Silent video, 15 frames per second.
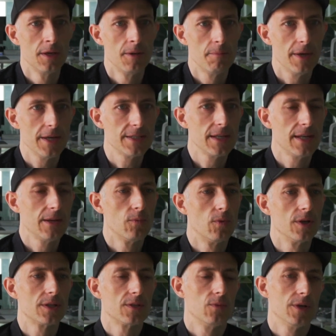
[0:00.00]
Basically,
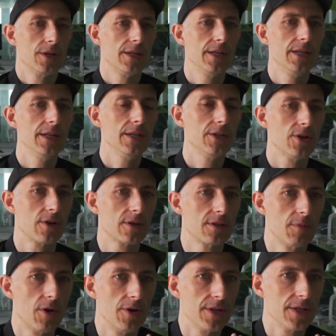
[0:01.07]
what he talks
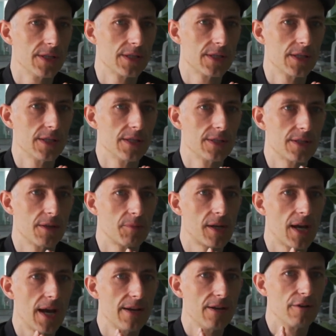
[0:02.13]
about is some
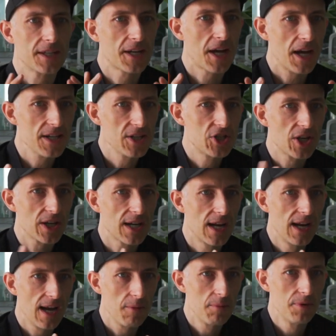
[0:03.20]
kind of culture
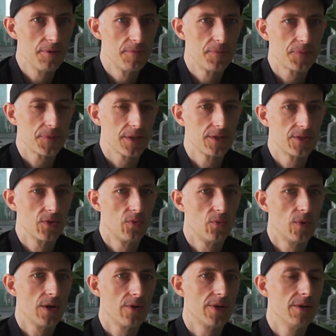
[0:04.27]
club. So
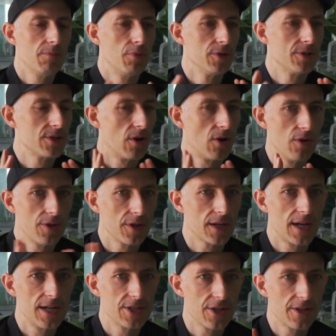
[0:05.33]
where he puts all the
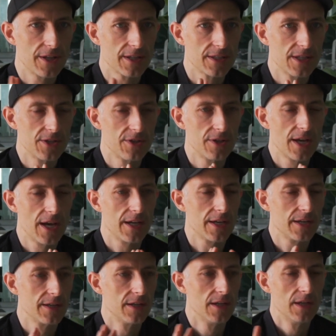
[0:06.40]
culture things into that
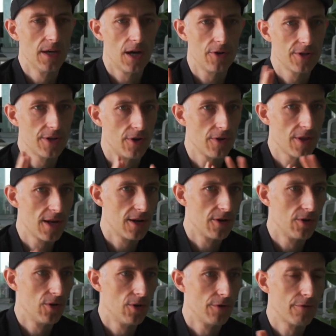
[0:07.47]
and how they
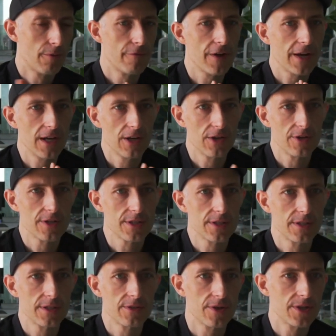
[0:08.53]
learn from failures
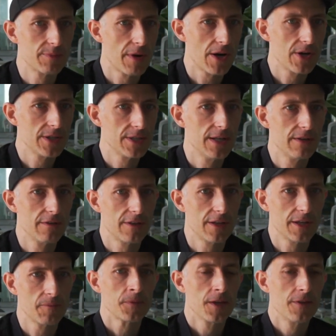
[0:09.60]
and transparency and
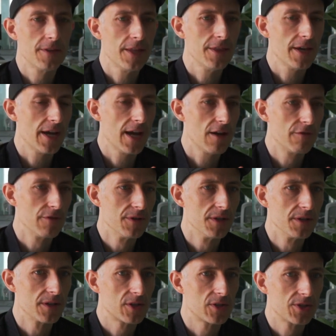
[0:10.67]
everything. Then they have
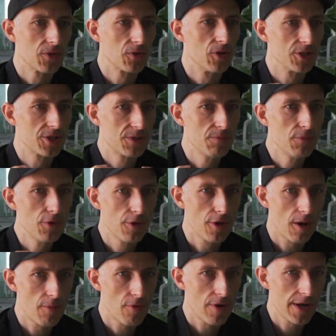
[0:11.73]
a so-called smooth
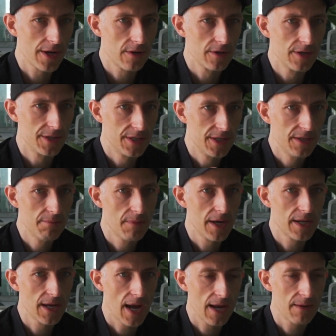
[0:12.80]
operator, a teammate
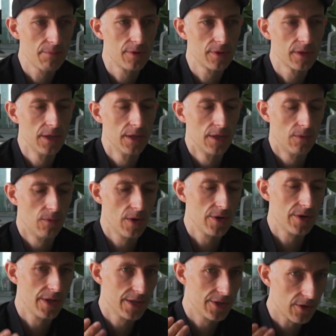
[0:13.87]
handbook, where
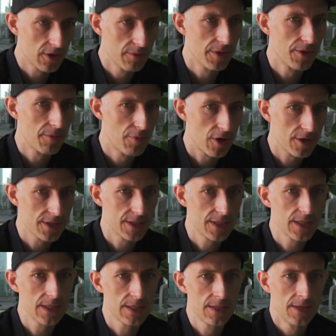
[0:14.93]
they document the
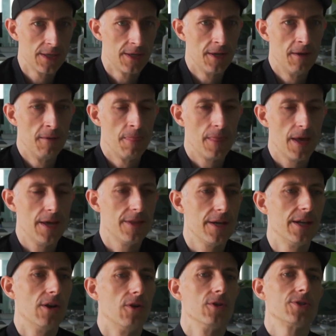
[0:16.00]
processes. And then
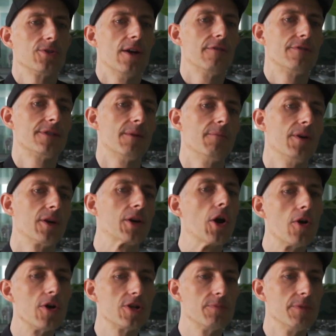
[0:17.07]
they also have some
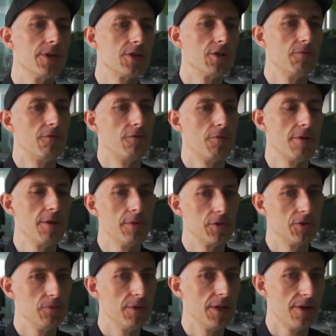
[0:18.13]
encouragement for people
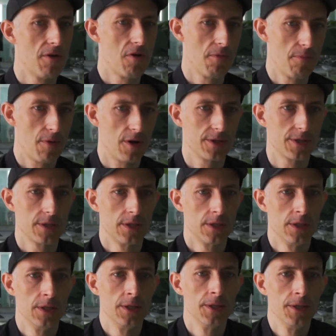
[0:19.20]
to be their own boss,
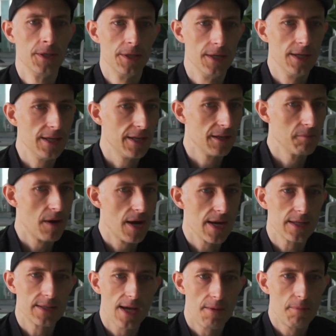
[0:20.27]
leading by
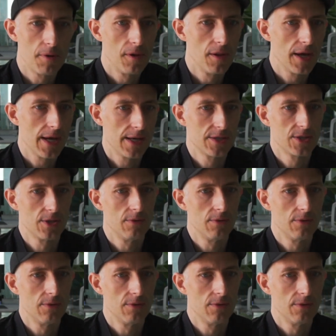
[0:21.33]
example and so